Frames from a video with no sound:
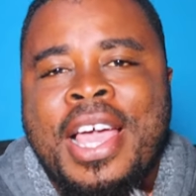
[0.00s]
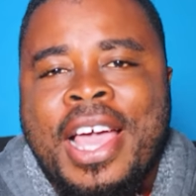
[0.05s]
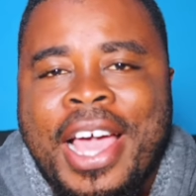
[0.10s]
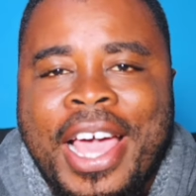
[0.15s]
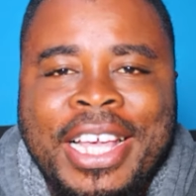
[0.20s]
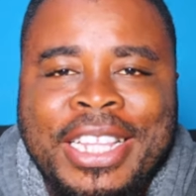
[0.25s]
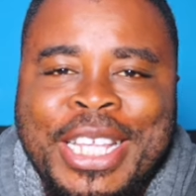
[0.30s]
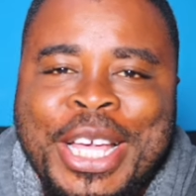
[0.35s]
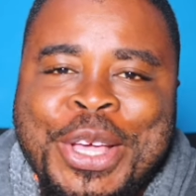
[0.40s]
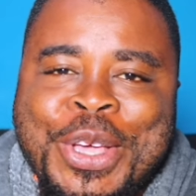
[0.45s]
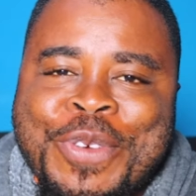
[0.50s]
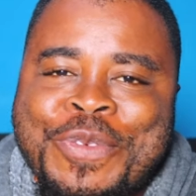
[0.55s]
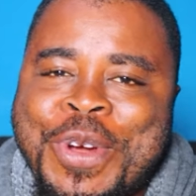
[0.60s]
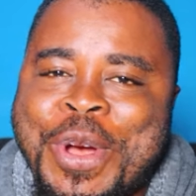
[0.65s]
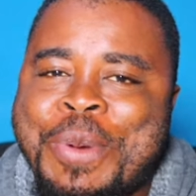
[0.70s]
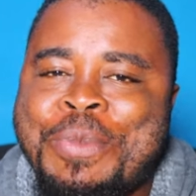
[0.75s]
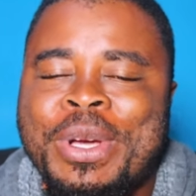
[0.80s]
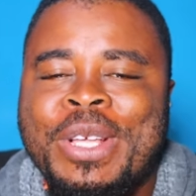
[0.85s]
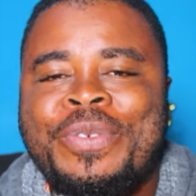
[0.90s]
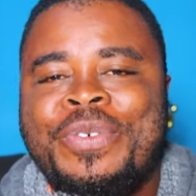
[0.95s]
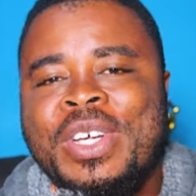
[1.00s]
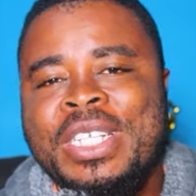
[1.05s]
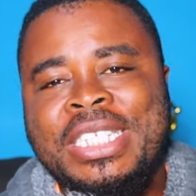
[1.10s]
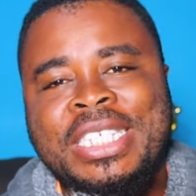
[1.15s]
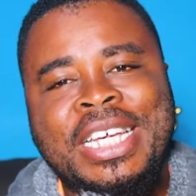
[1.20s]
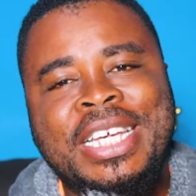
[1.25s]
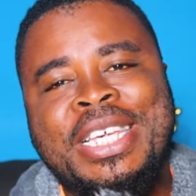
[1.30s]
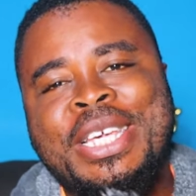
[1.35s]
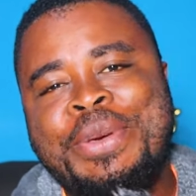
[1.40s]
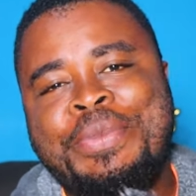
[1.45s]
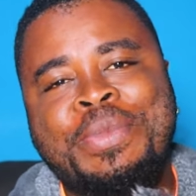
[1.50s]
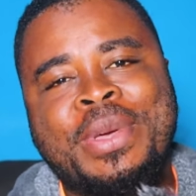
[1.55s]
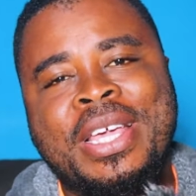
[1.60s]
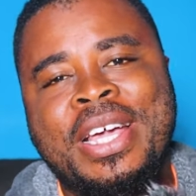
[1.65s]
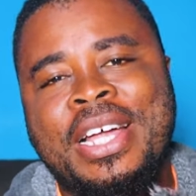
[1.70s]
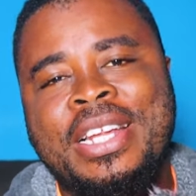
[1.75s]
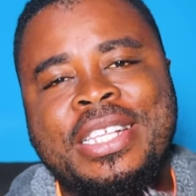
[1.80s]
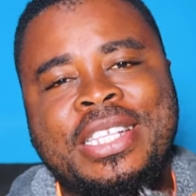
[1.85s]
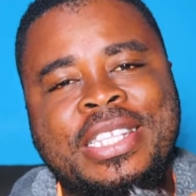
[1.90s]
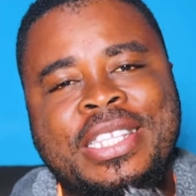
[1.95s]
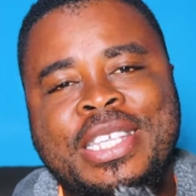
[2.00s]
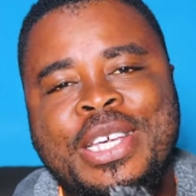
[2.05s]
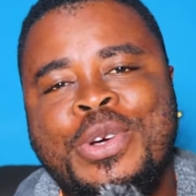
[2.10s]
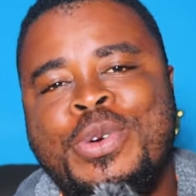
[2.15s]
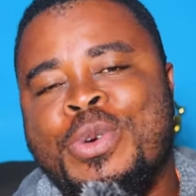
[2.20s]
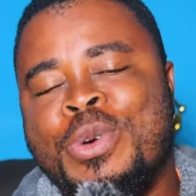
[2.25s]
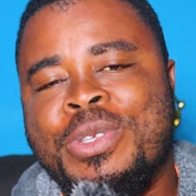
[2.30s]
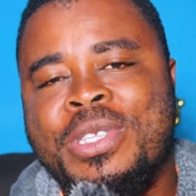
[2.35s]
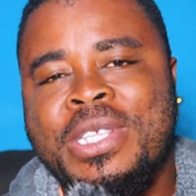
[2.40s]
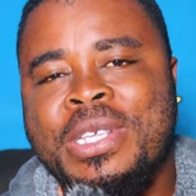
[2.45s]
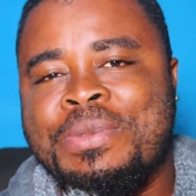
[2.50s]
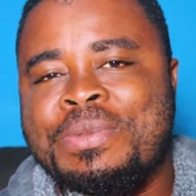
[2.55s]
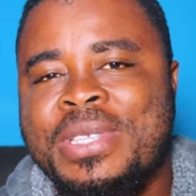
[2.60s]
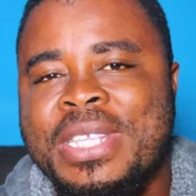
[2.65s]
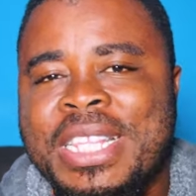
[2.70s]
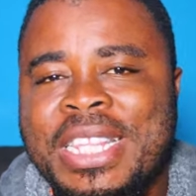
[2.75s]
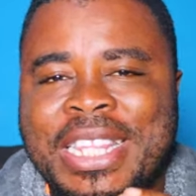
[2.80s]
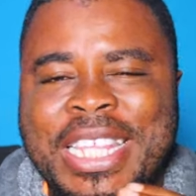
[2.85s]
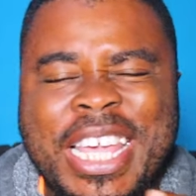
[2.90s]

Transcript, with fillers: Hey, thank you very much for checking me out. This is Ekow Simpson.